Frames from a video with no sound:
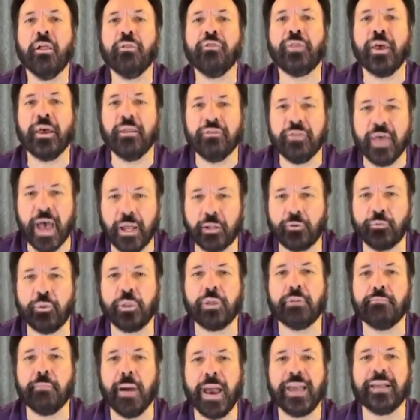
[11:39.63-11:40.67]
then that
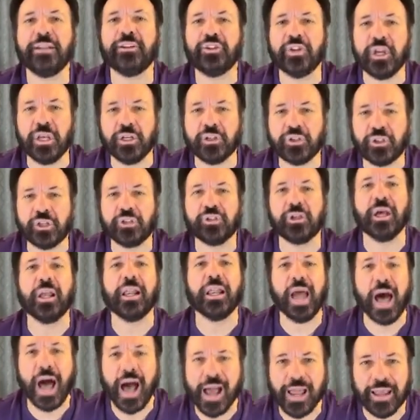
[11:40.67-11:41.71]
would make Jesus a
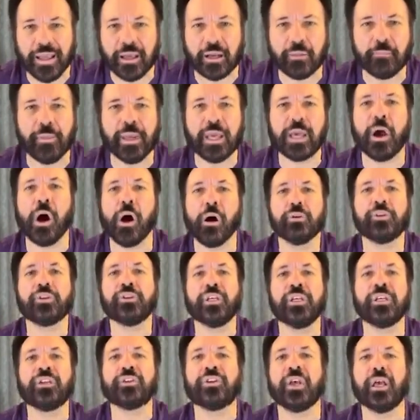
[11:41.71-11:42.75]
liar because
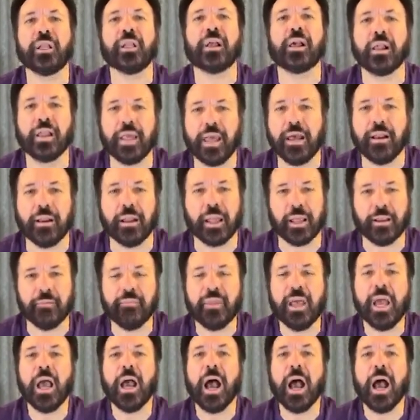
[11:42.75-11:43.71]
he said clearly,